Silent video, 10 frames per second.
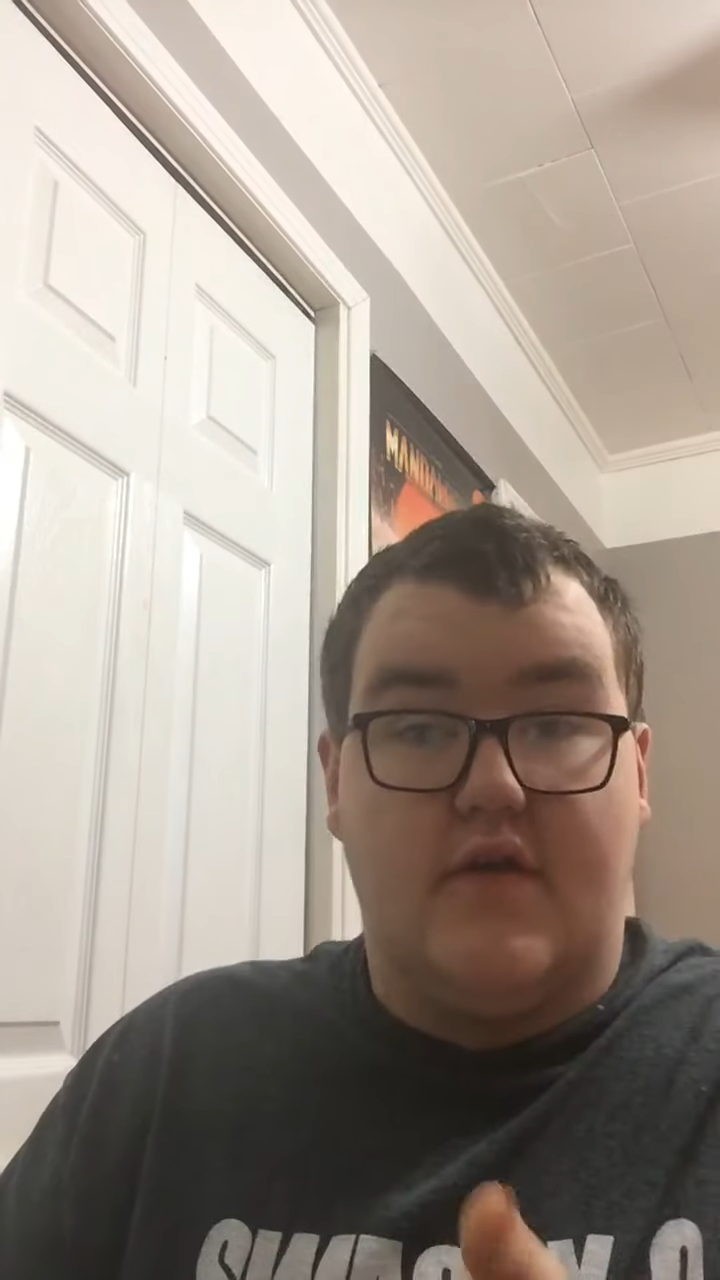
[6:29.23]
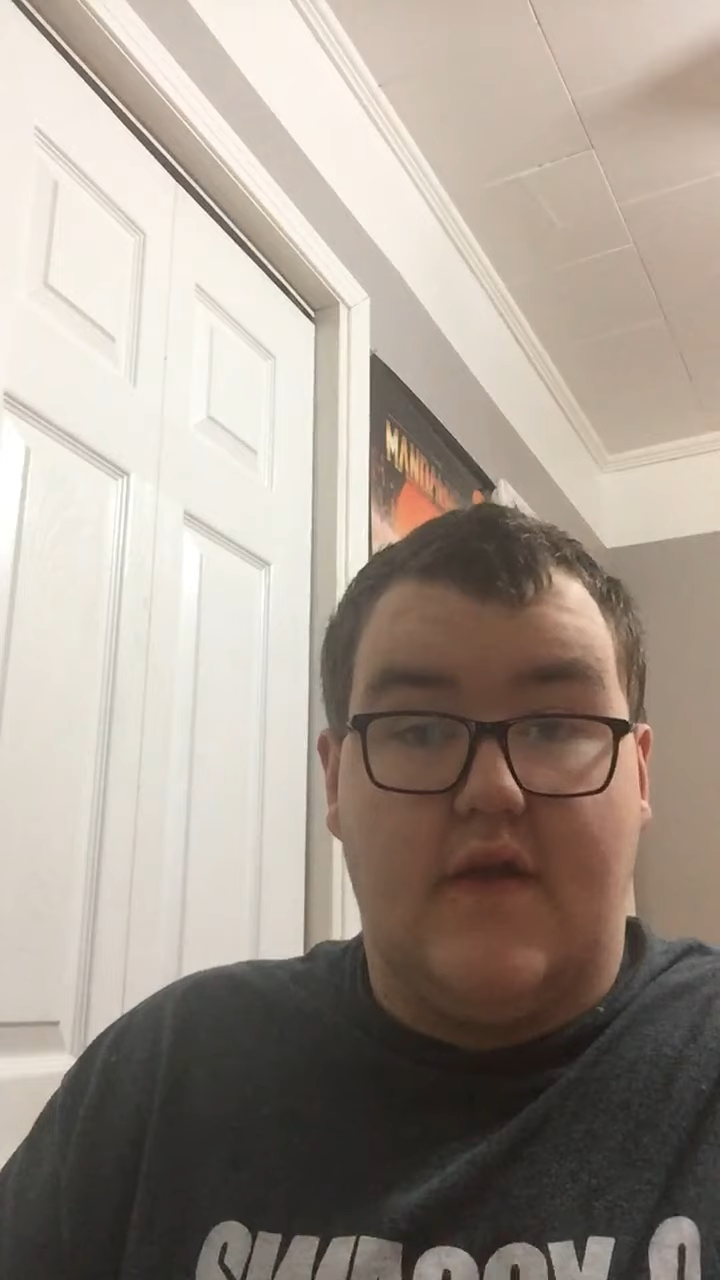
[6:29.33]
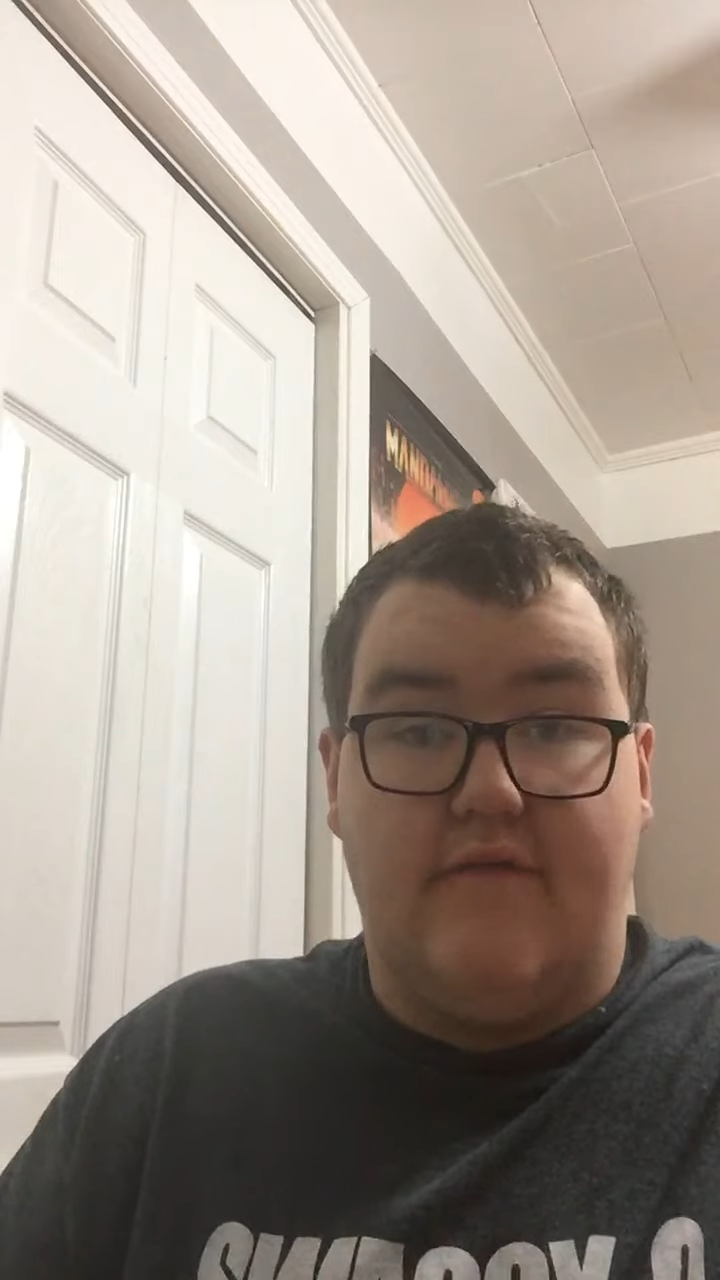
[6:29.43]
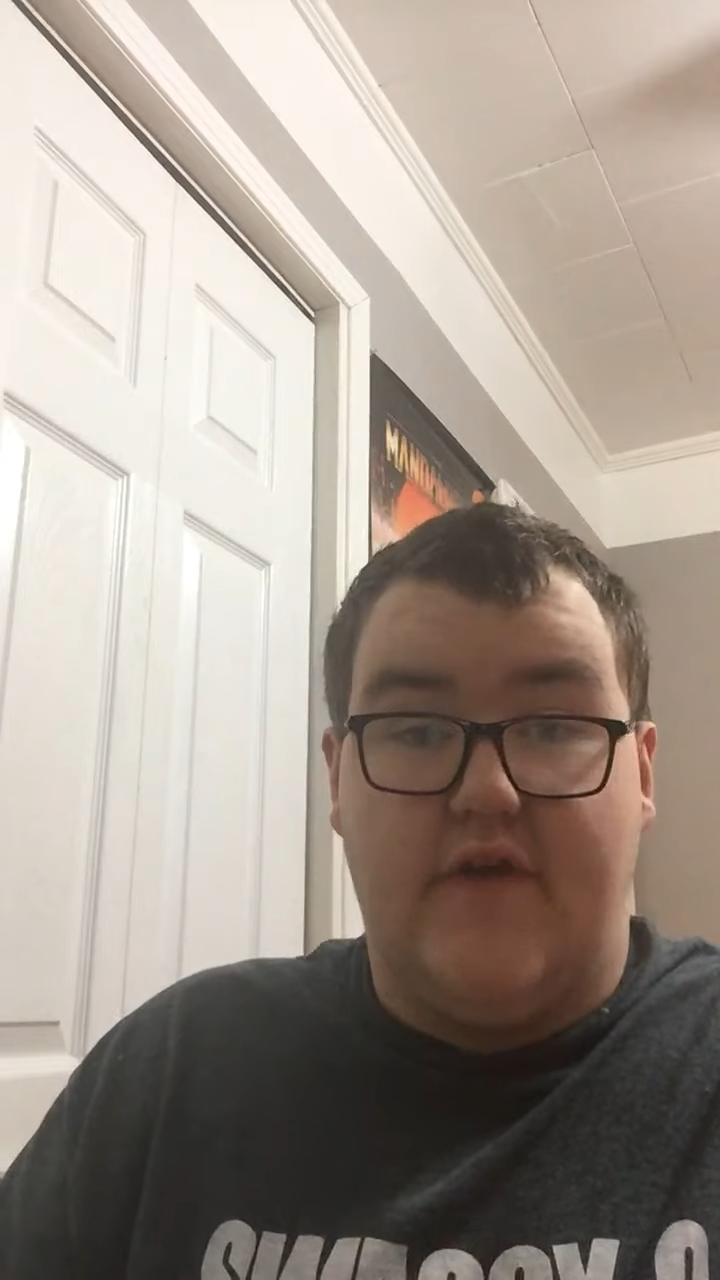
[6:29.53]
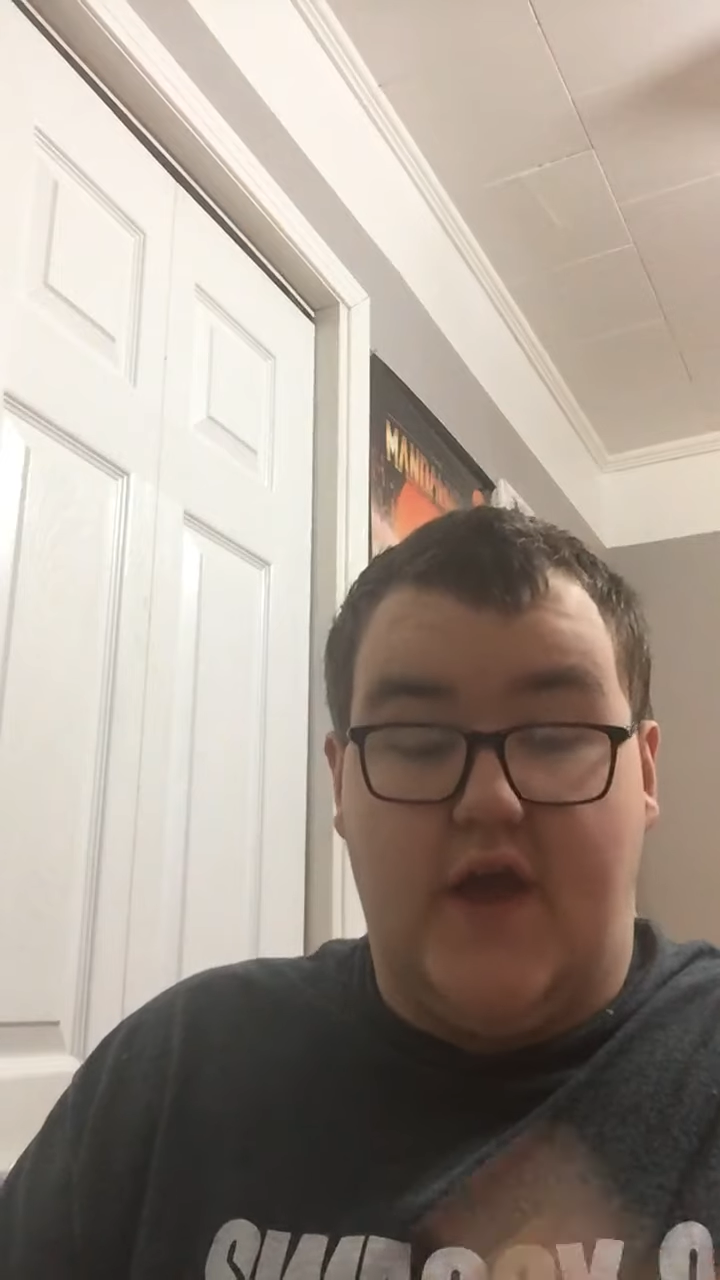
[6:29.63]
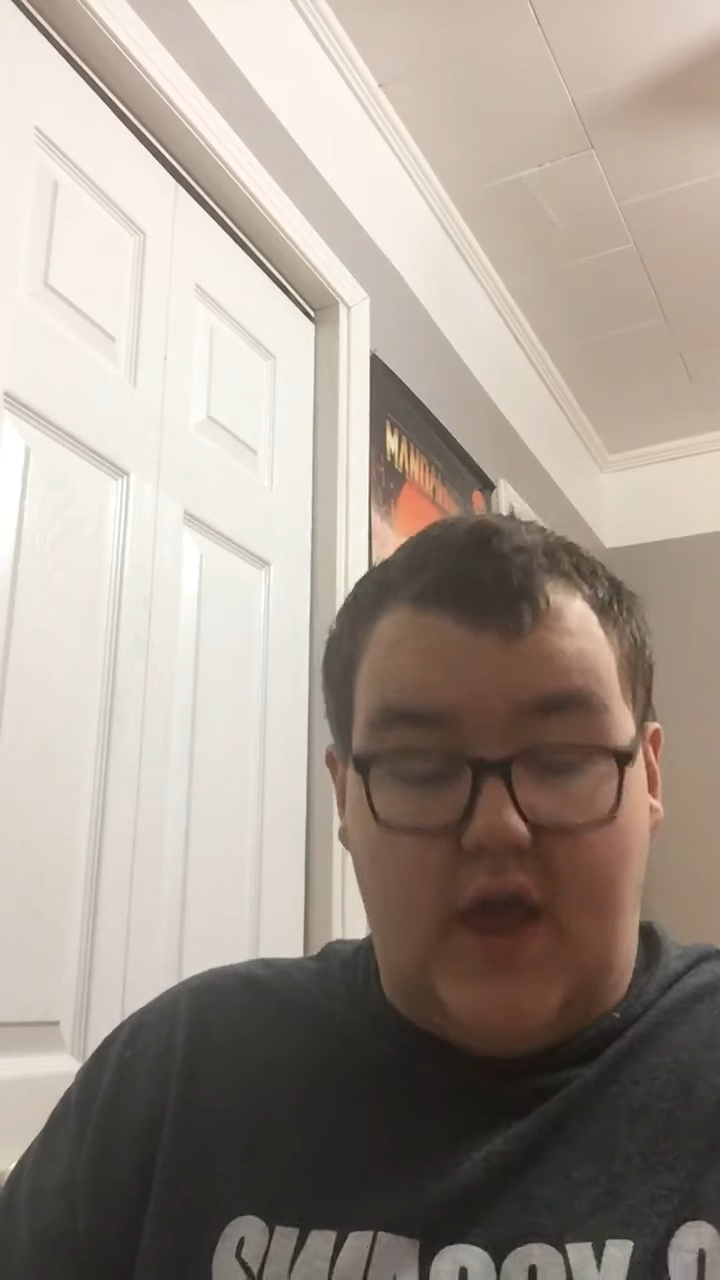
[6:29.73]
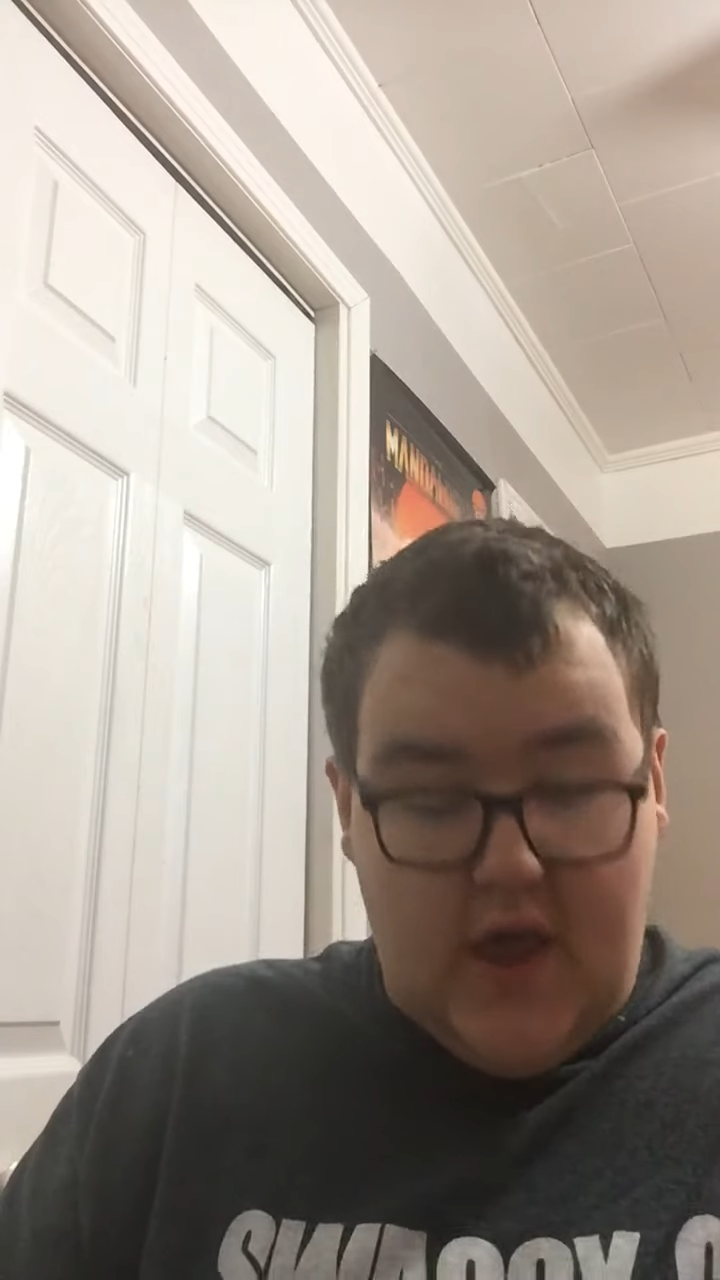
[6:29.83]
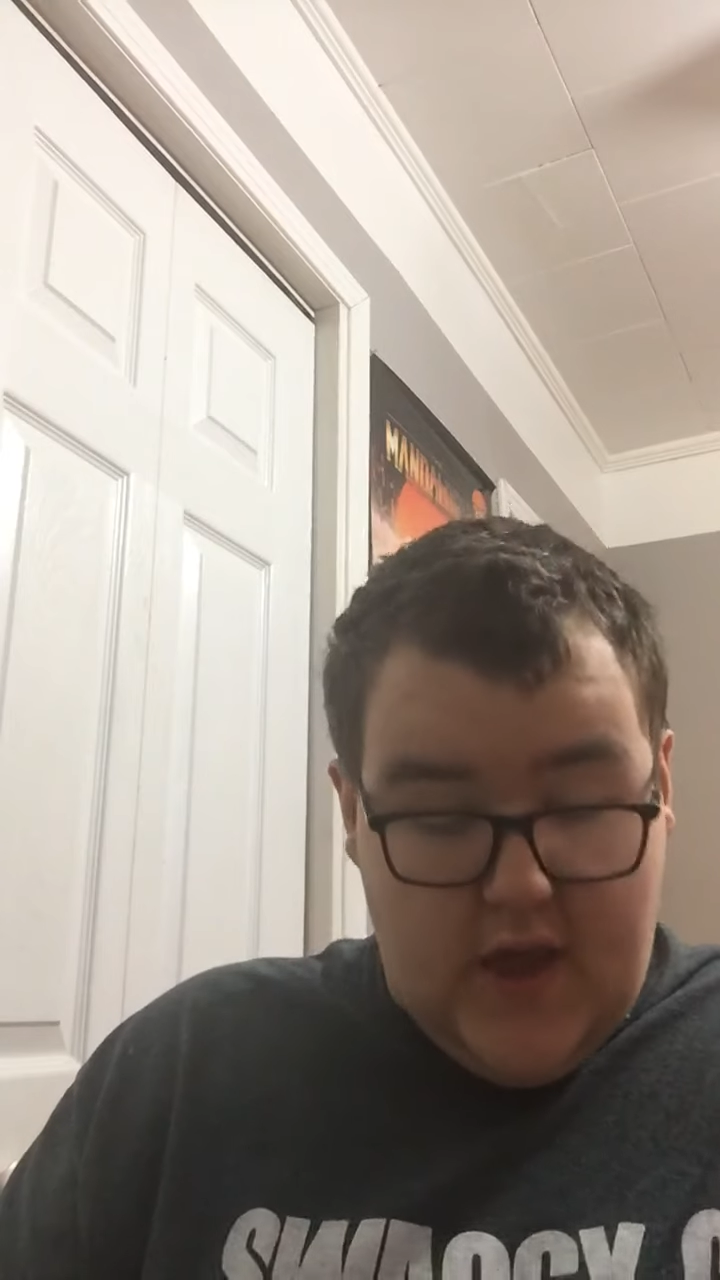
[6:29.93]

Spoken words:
or something.